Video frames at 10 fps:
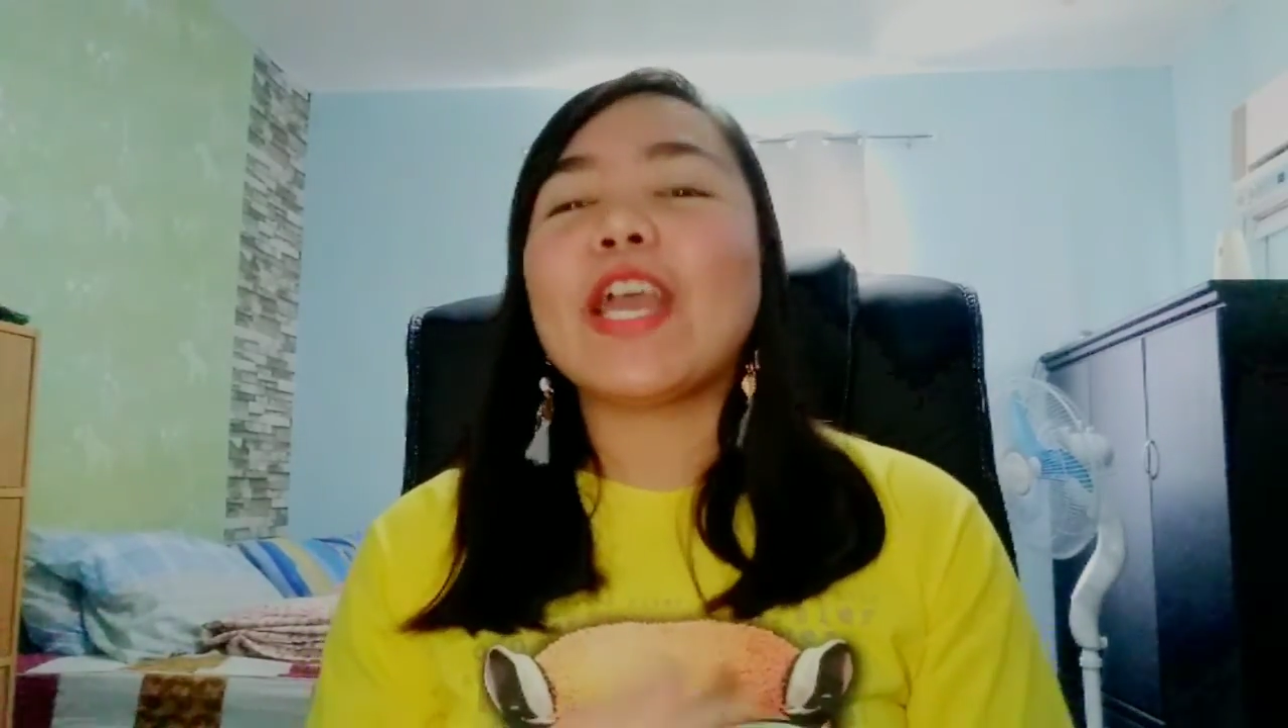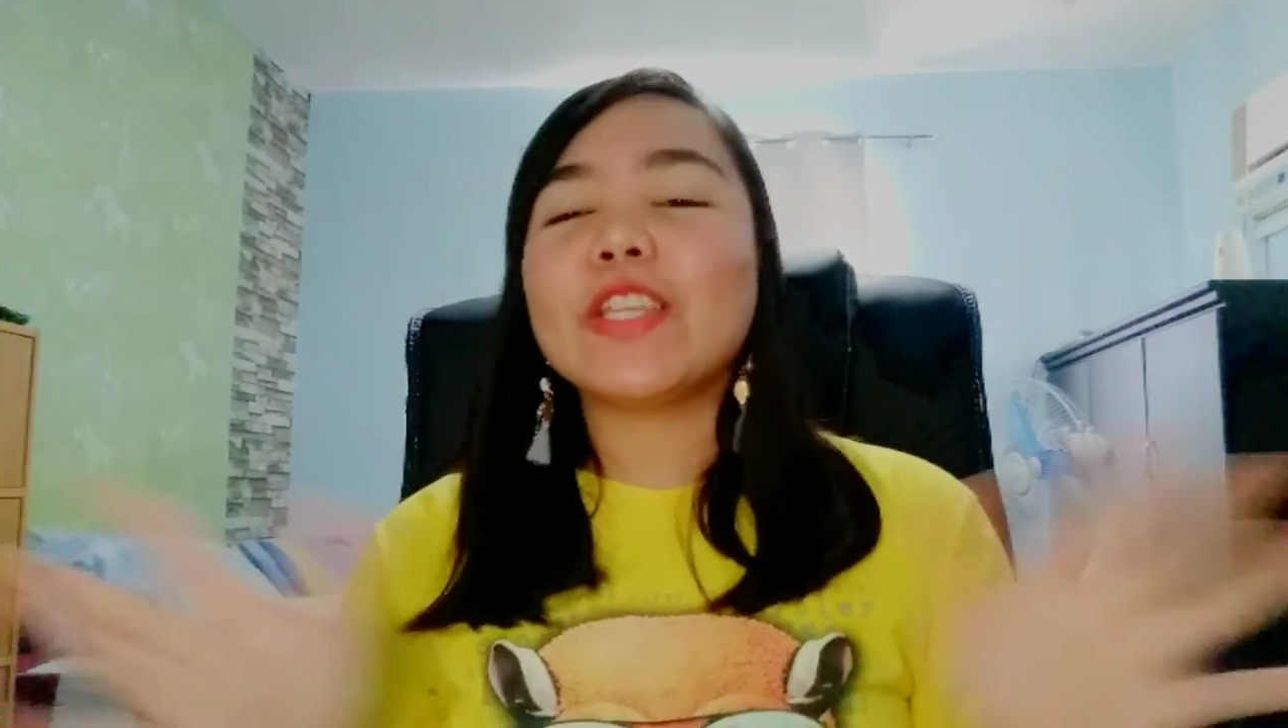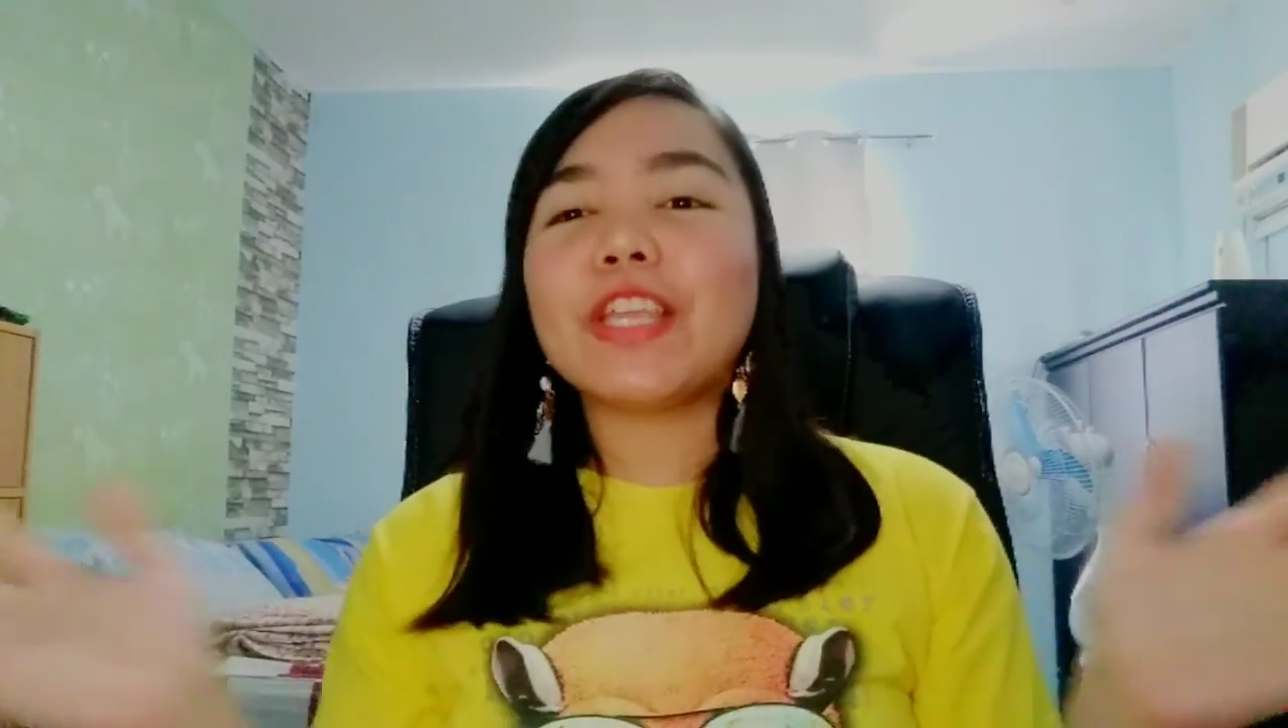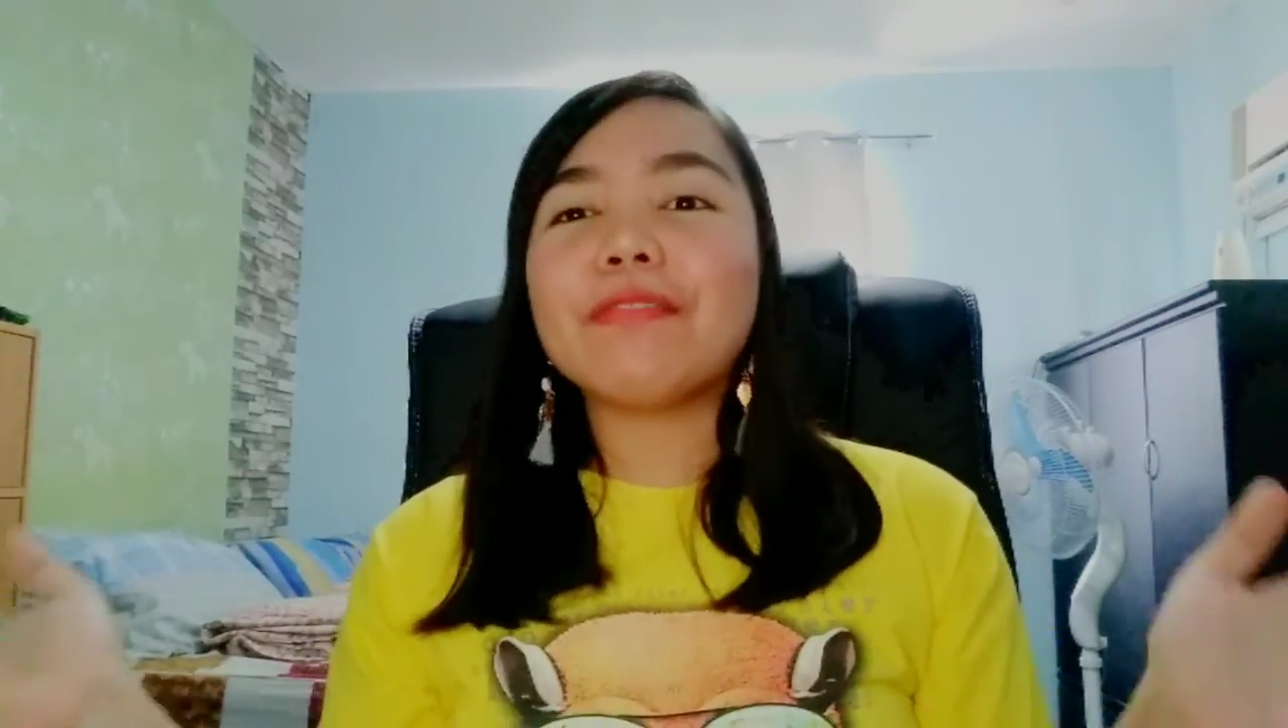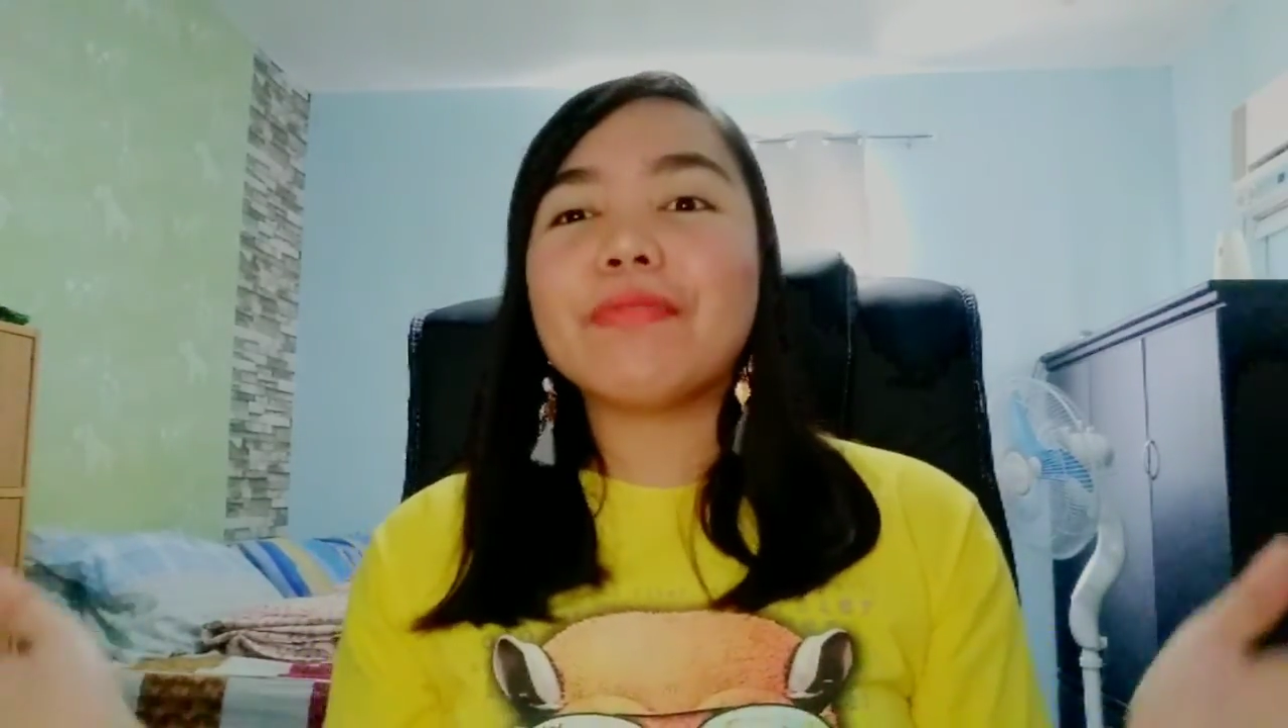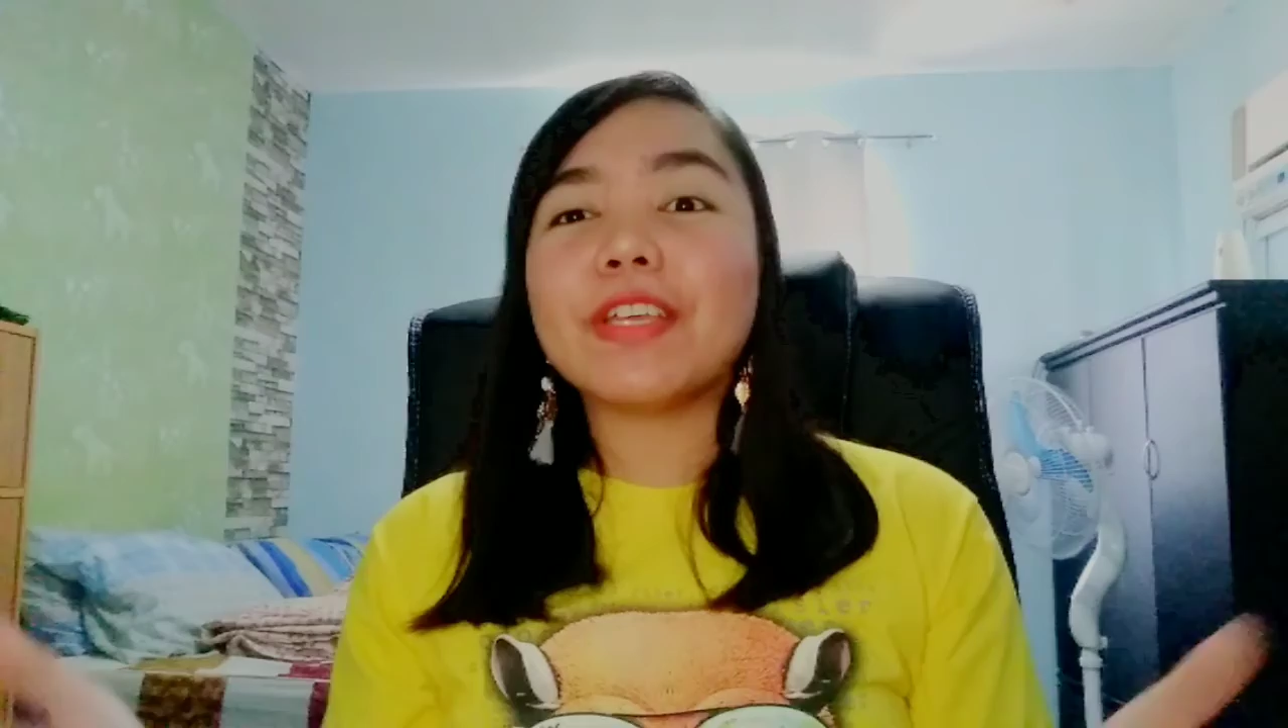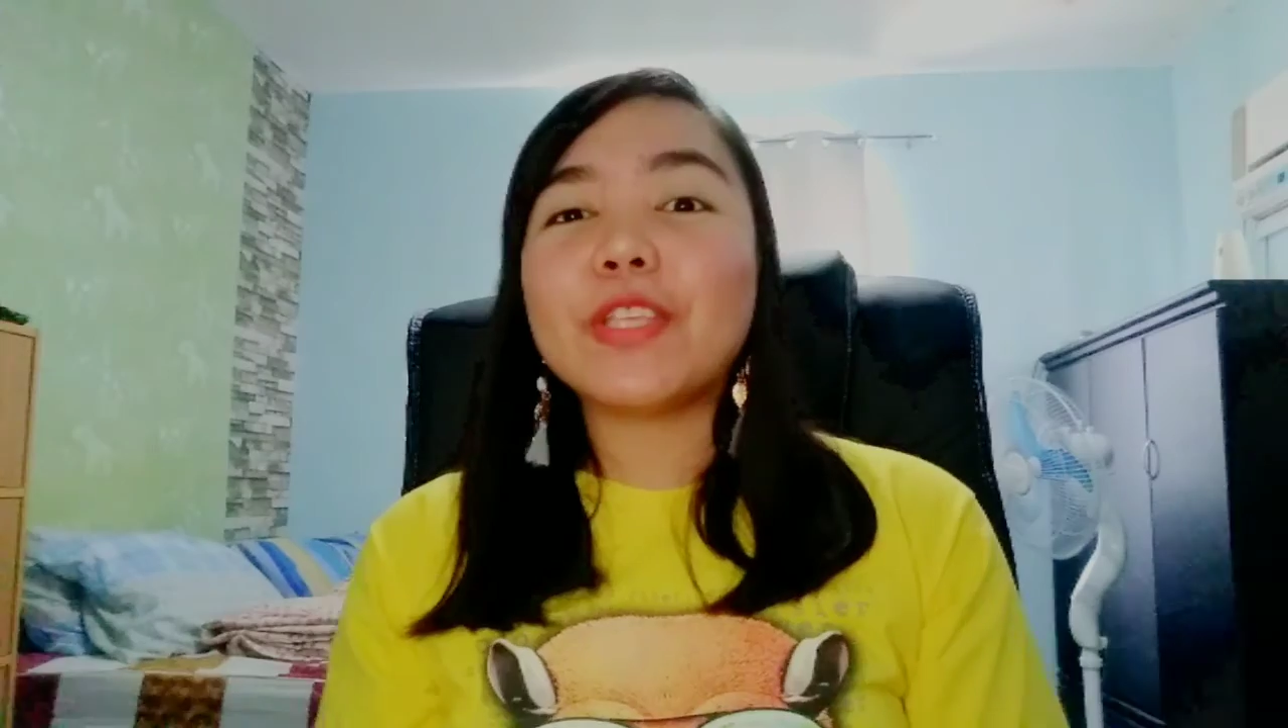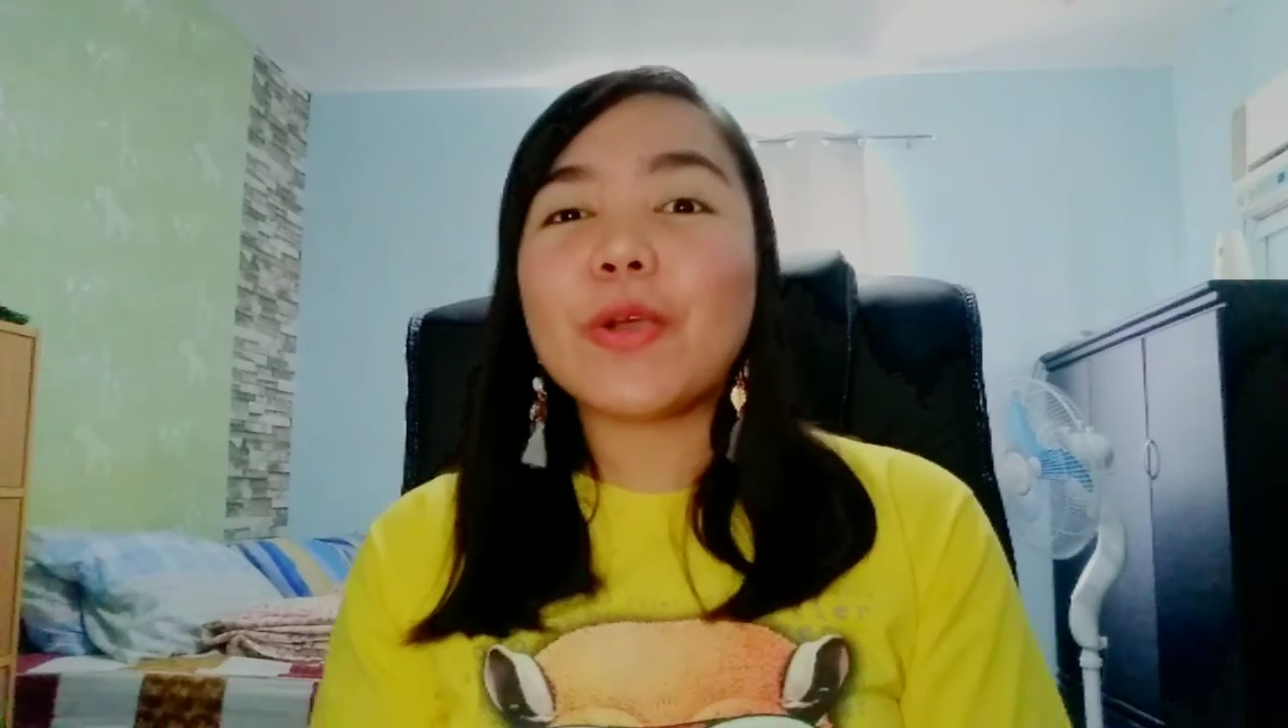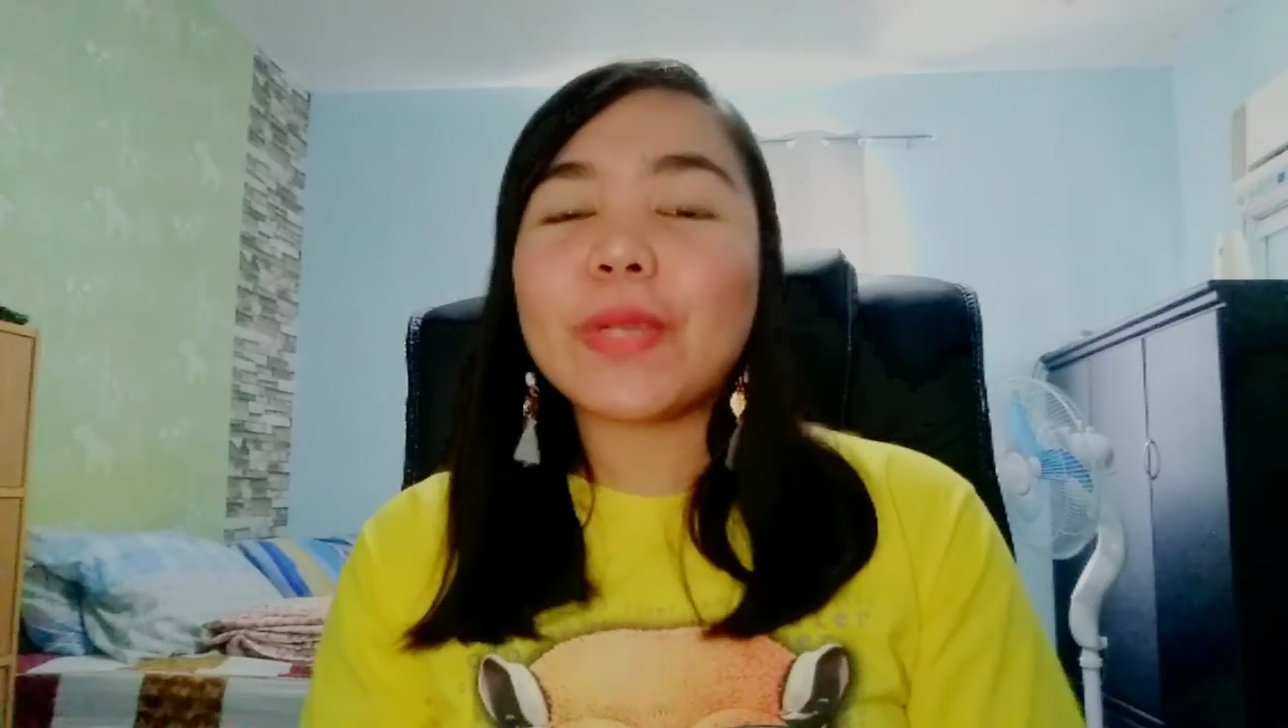ayun na yung video